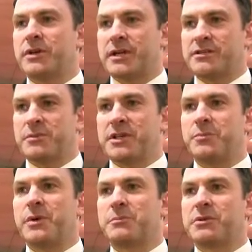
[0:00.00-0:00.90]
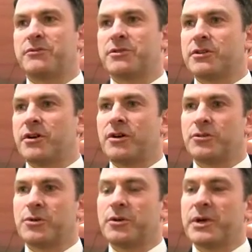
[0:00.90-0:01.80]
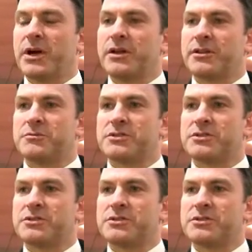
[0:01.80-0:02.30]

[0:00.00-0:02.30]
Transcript: You get to meet the people that have done the hard work behind them.